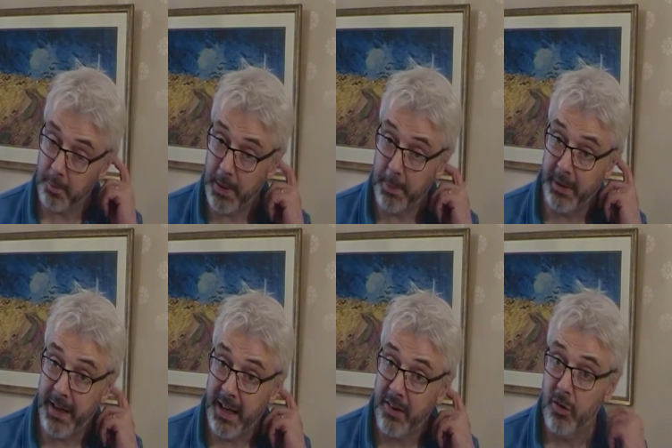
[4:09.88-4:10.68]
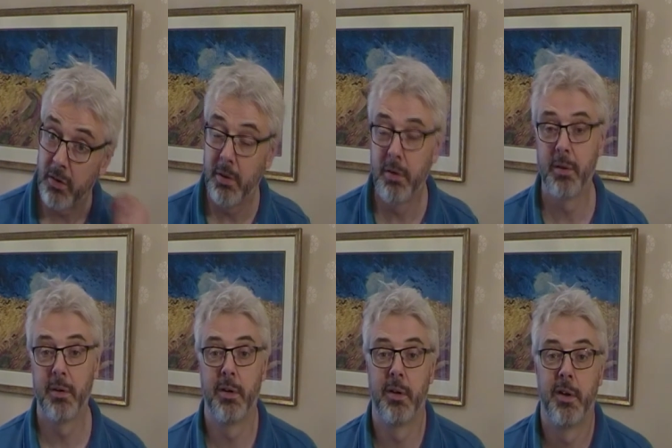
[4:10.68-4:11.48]
Pete Linnett
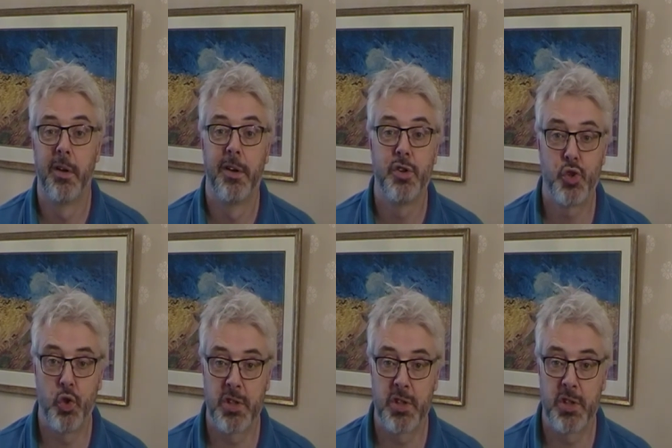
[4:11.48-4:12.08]
took